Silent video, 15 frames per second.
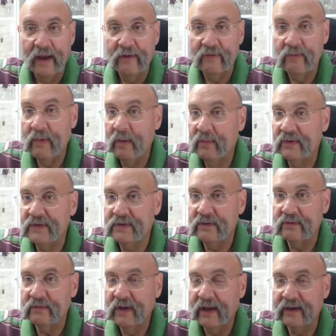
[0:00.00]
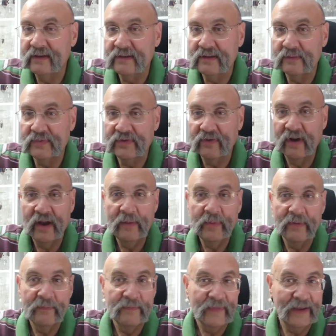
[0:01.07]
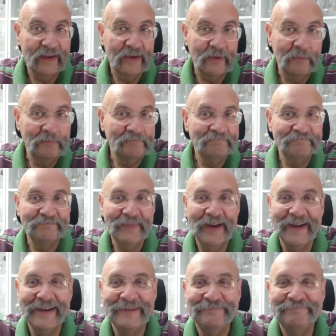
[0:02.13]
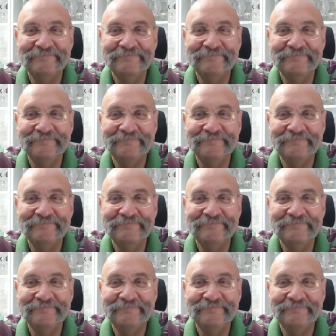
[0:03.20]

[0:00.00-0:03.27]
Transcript: remember to like and subscribe. Thank you. Bye.